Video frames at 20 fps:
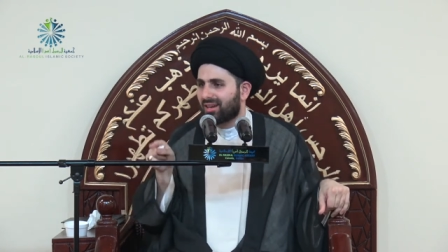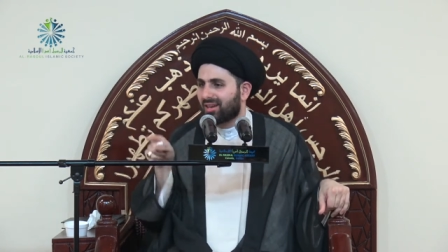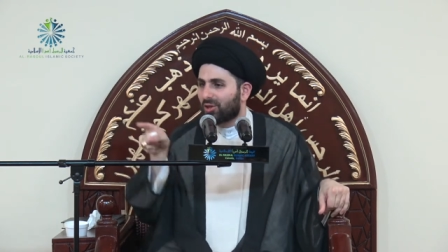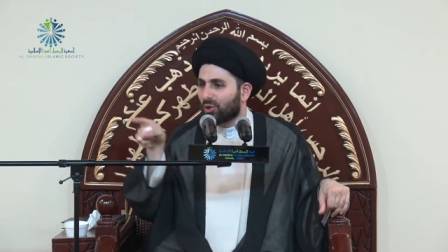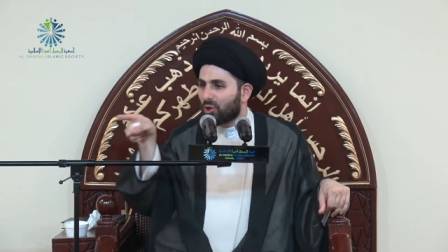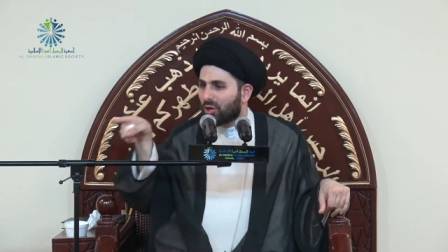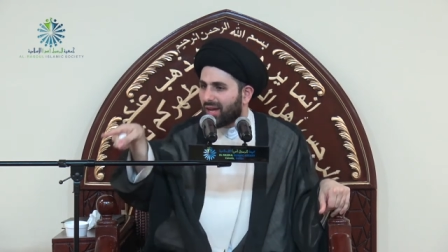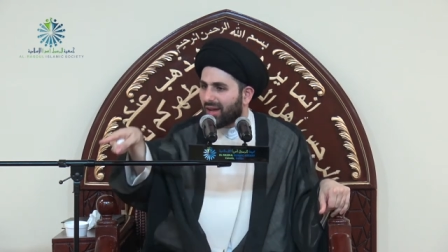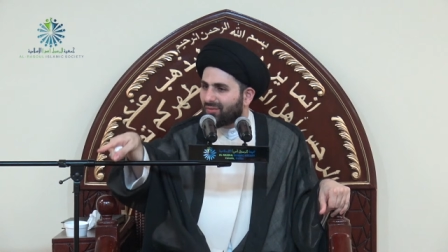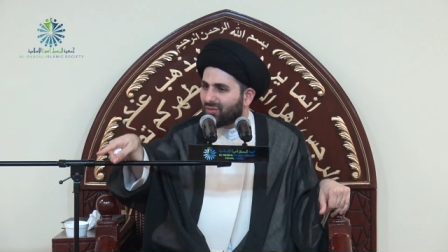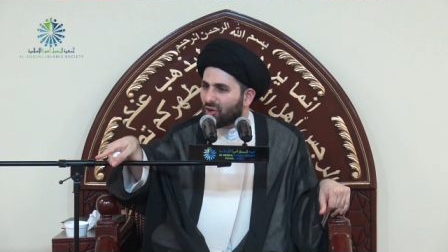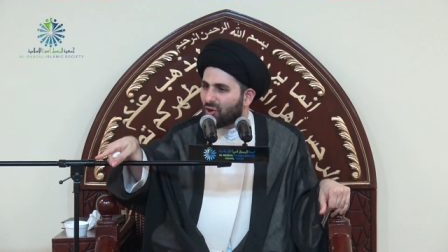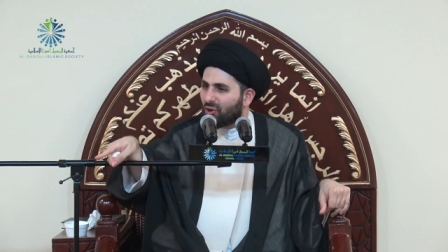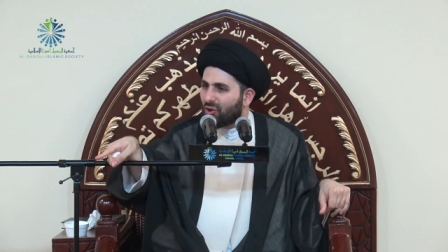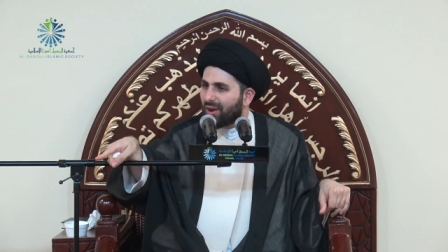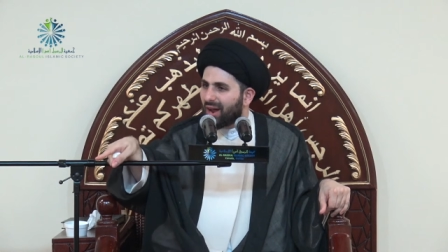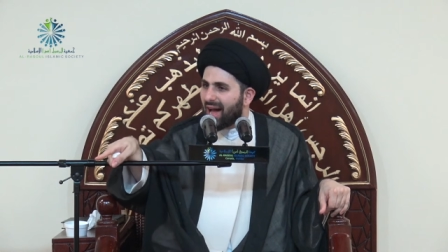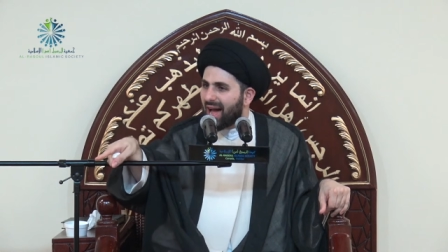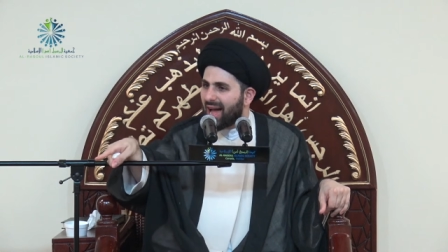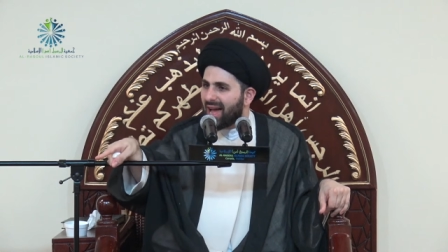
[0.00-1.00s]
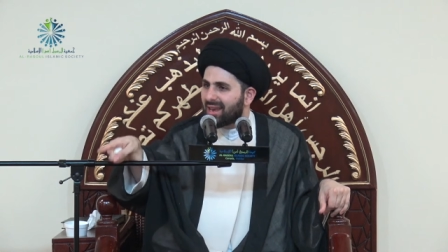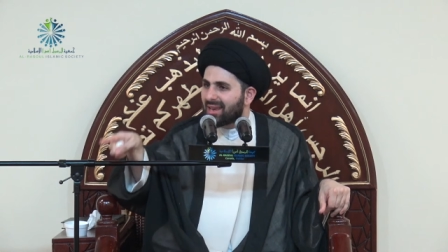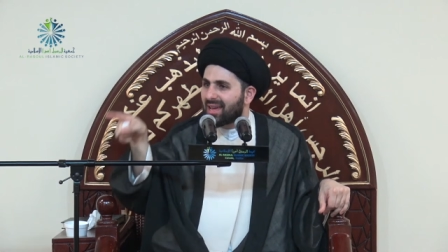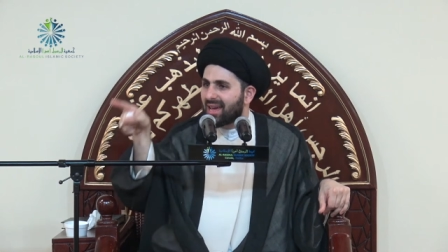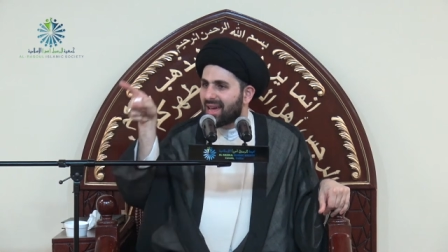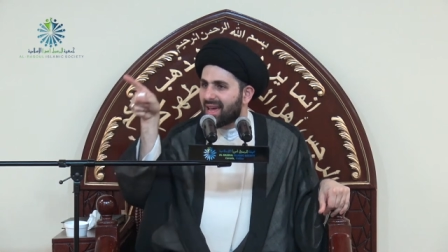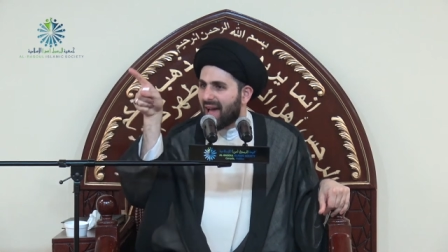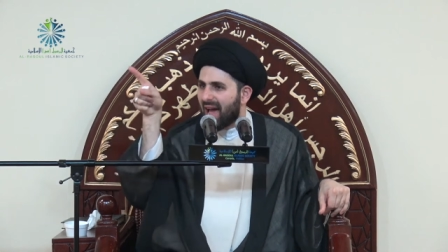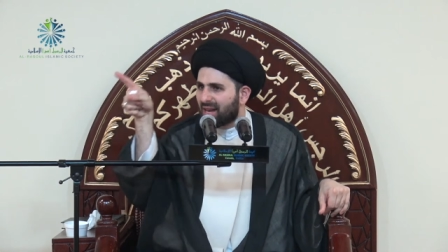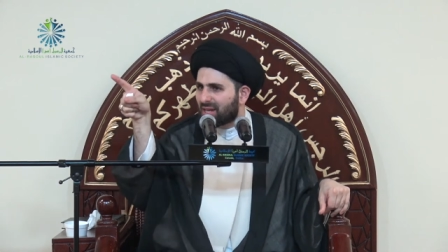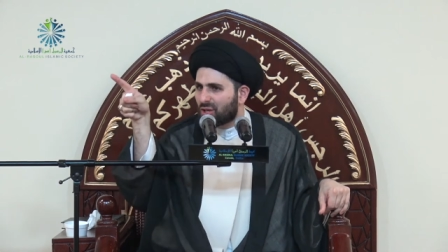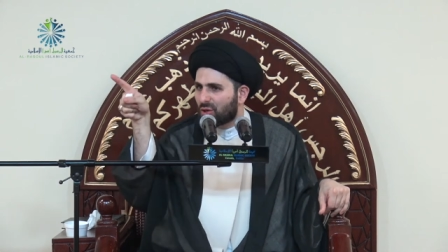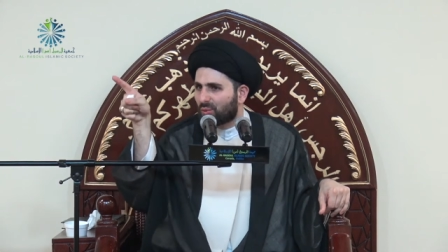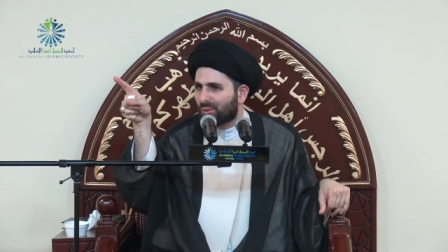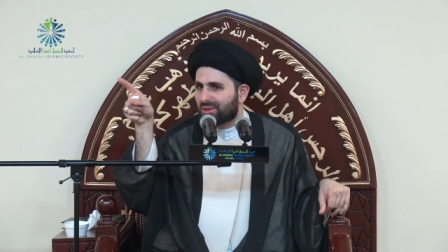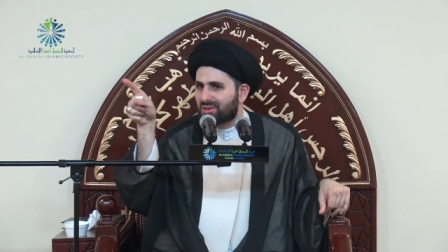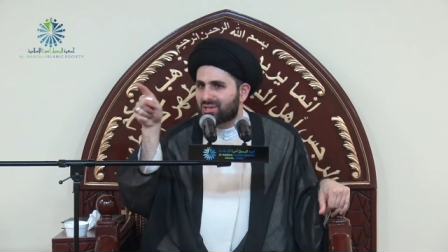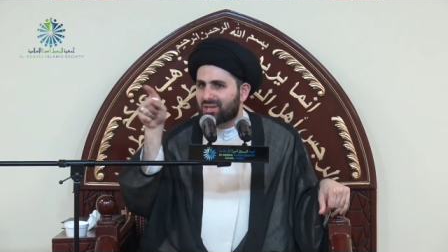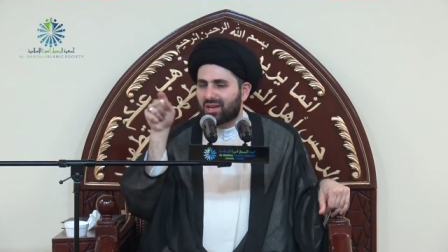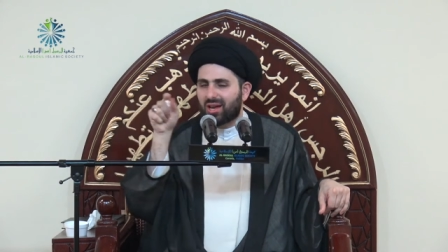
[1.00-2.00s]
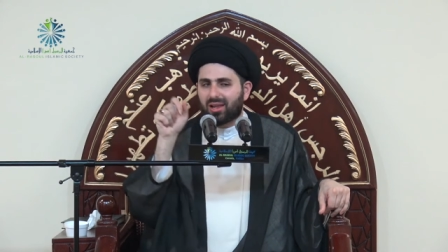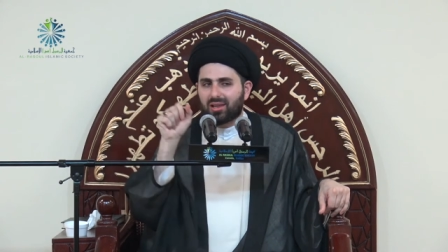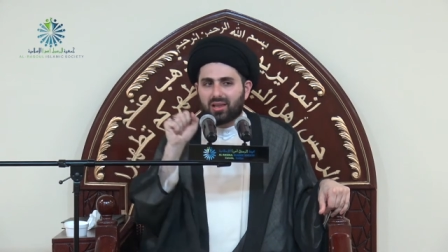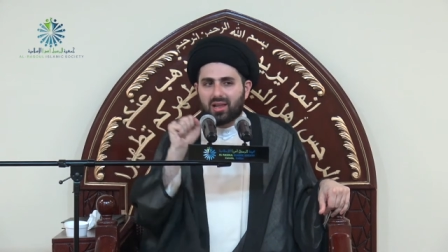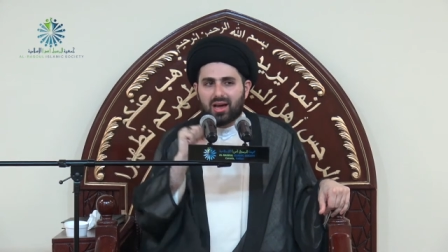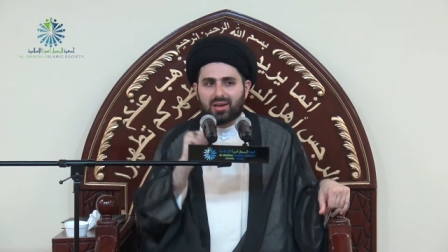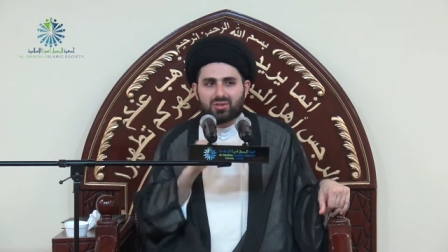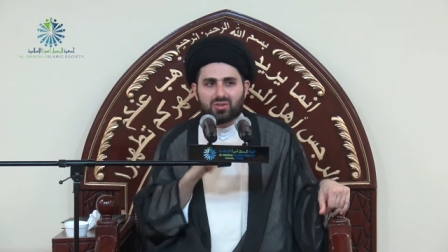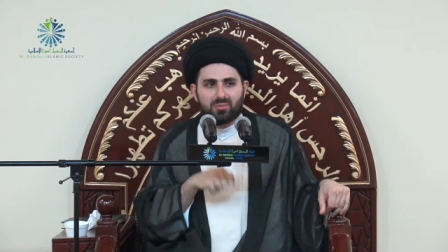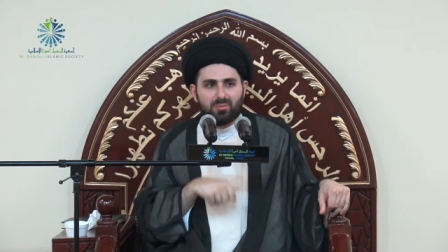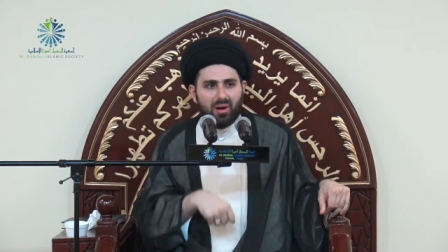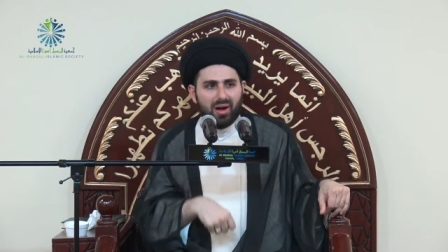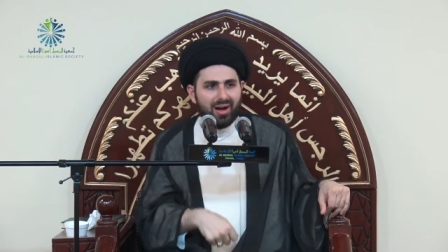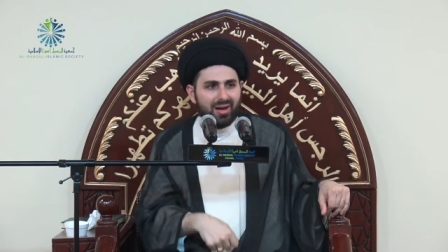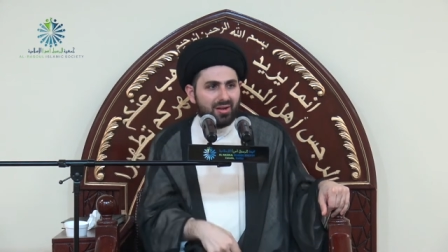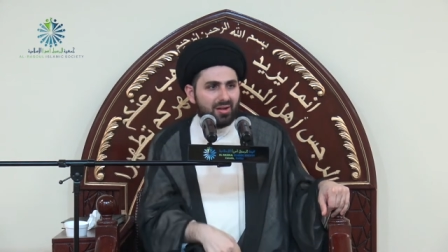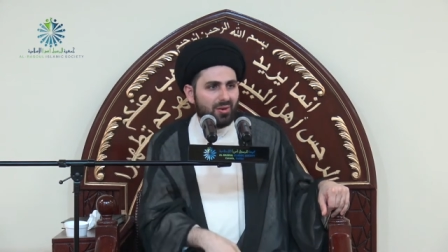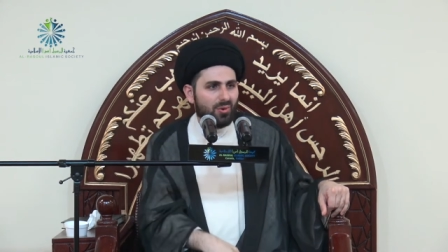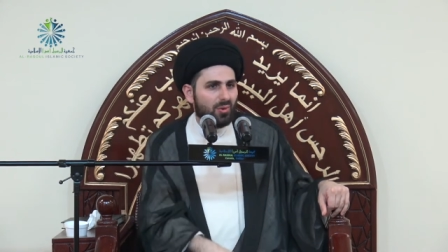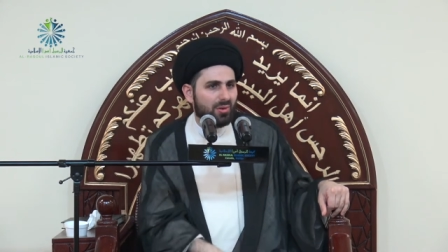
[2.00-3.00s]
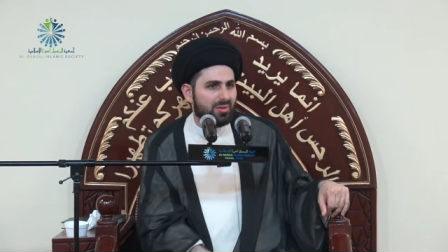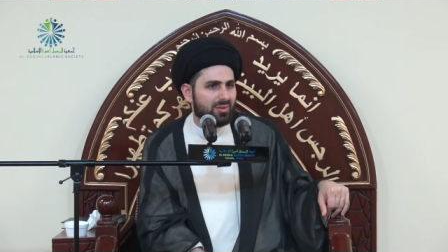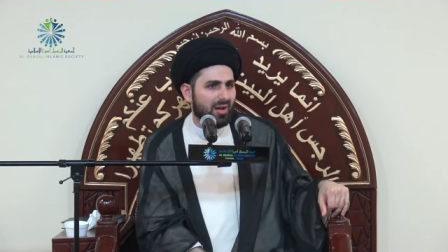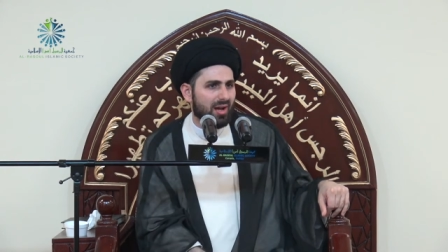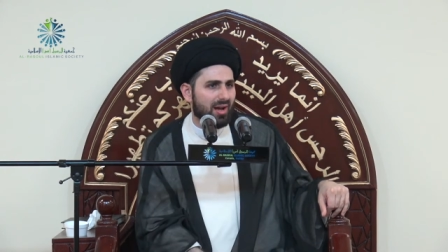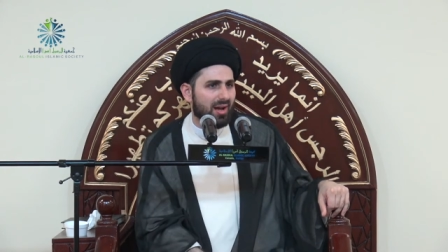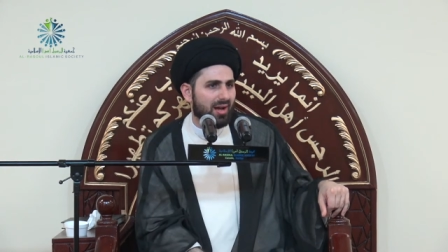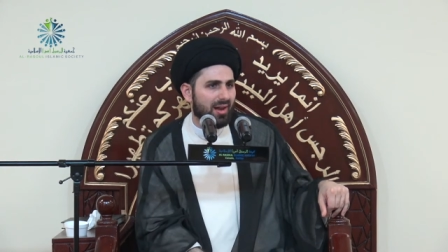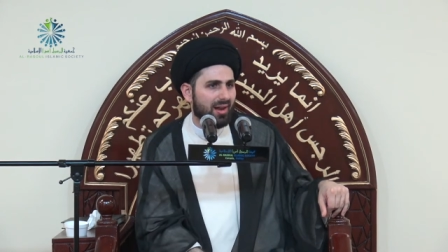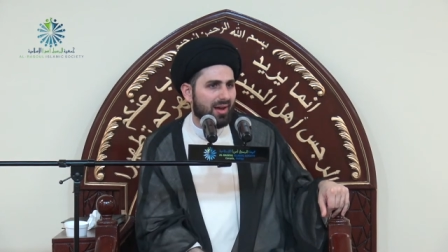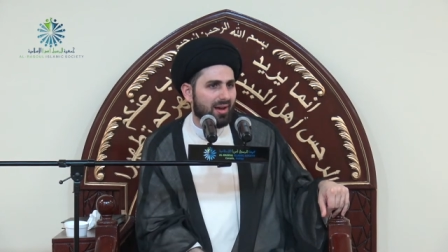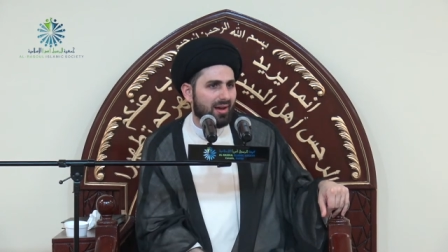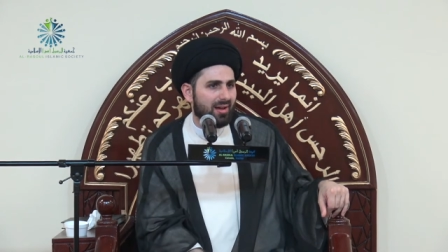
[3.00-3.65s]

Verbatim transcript: Look at the Quran and you will see Allah subhanahu wa ta'ala.